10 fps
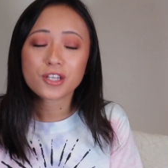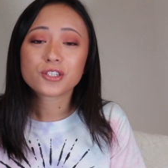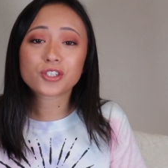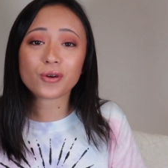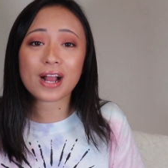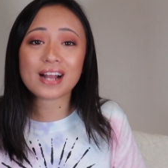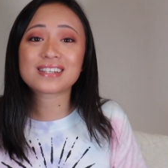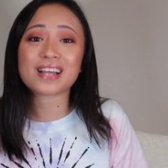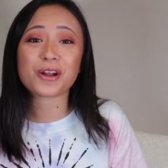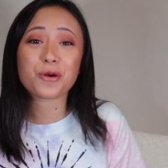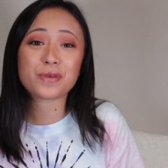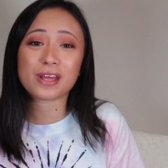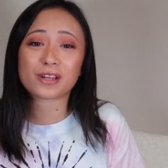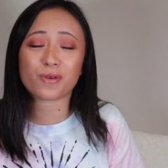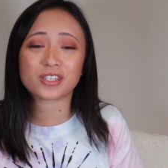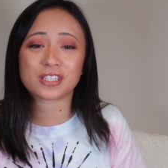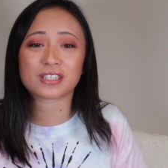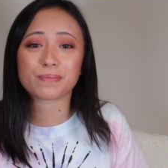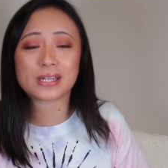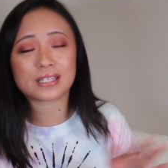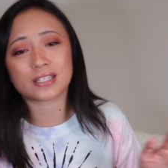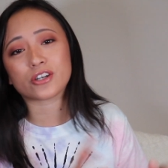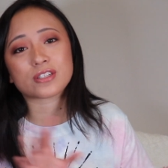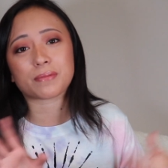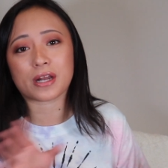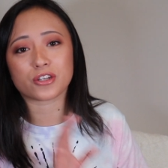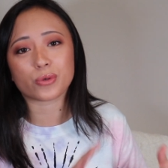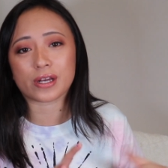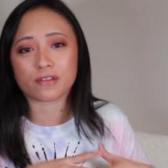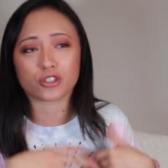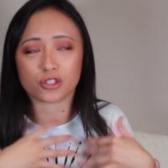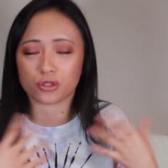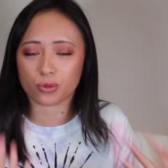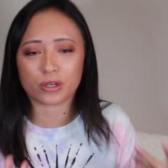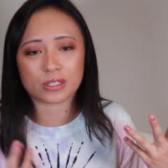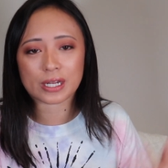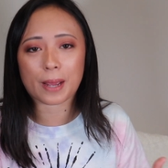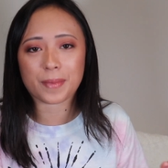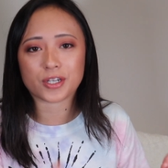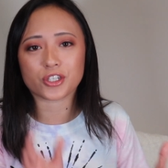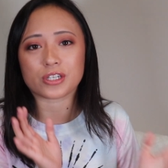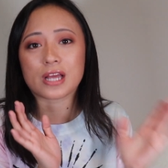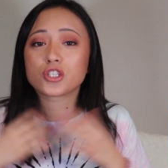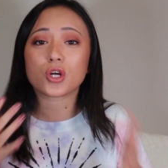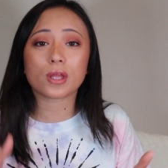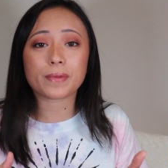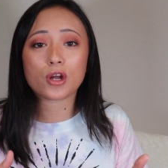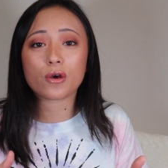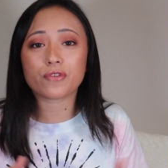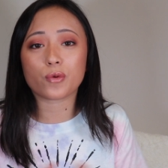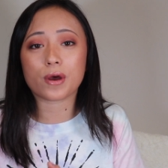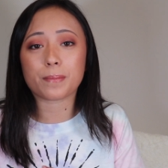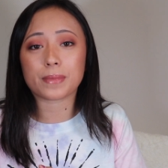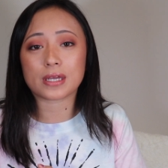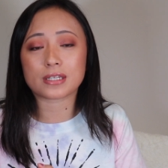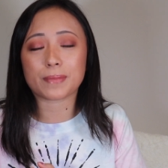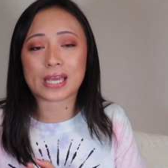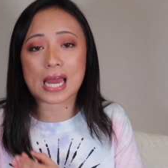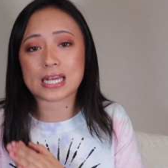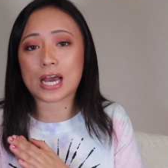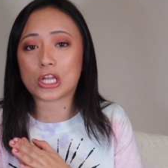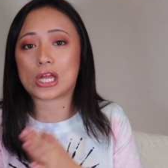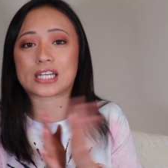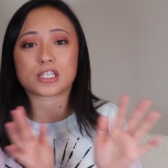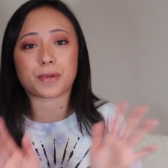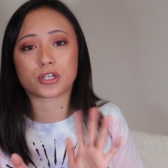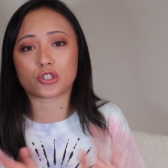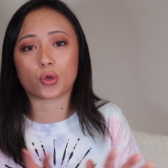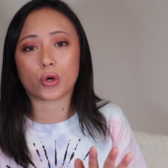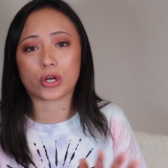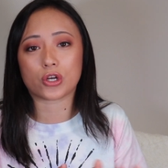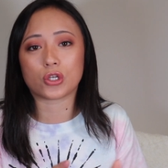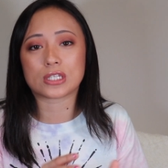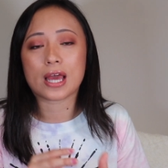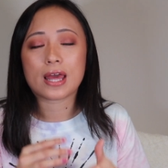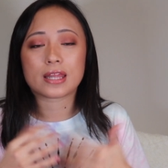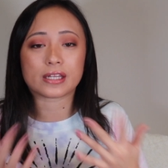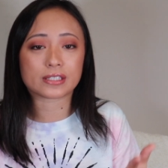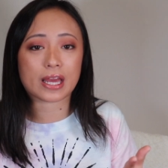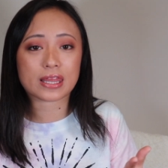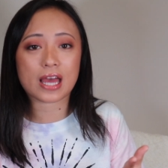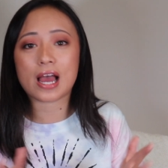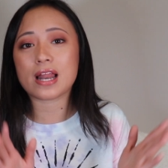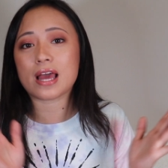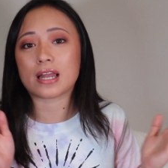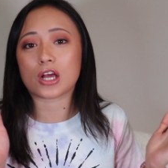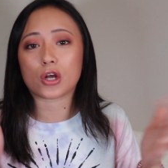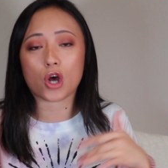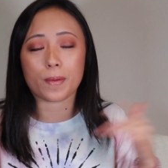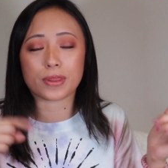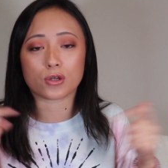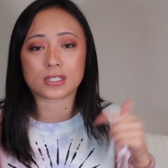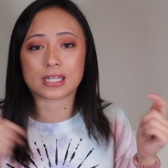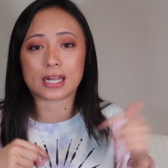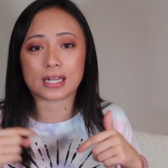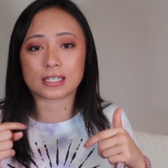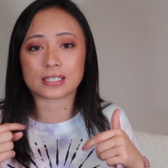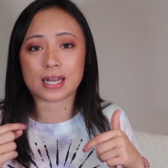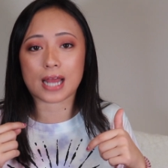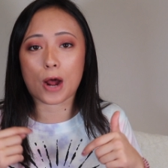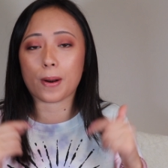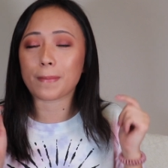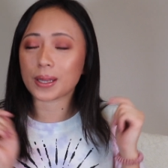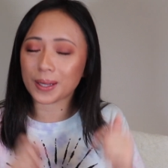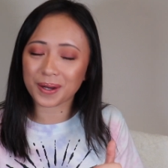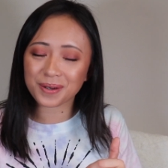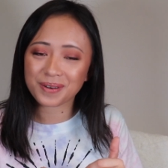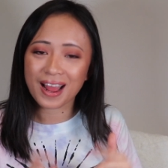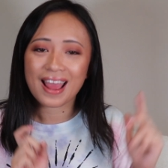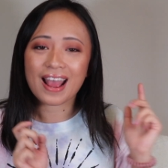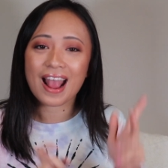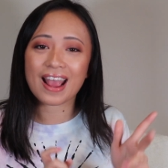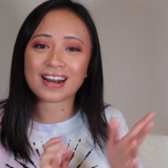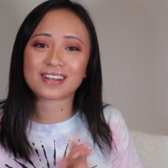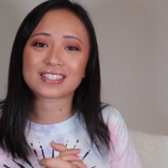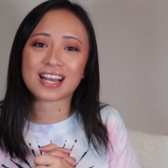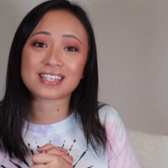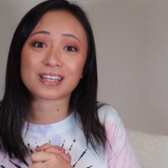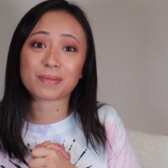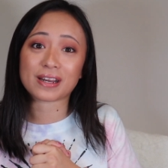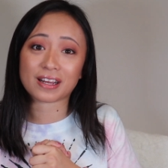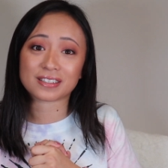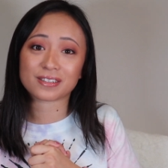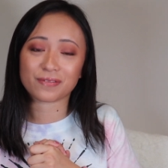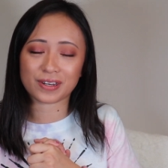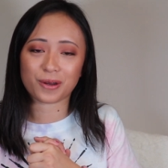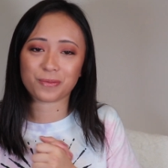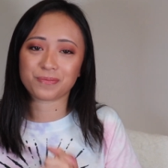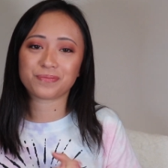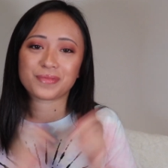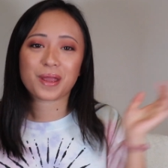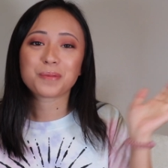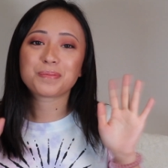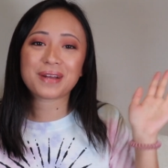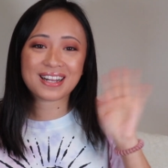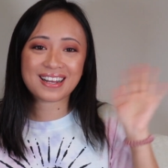So guys, I hope you liked watching this mini series I'm kind of doing of just tutorials like I mentioned. So let me know if you want me to make any other like small tutorials, things like that. And comment those things down below. And I'll see you guys in my next video. Bye